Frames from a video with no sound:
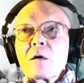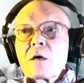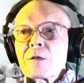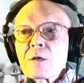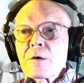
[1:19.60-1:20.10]

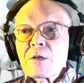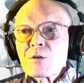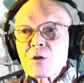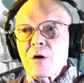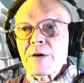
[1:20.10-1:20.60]
you know, he
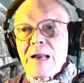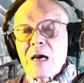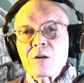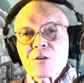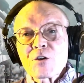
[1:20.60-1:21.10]
started
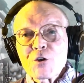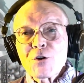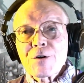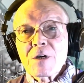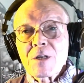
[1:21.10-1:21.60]
out as a
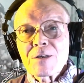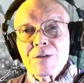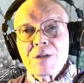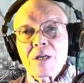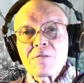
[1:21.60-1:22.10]

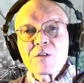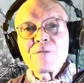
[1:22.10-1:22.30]
journalist, and he was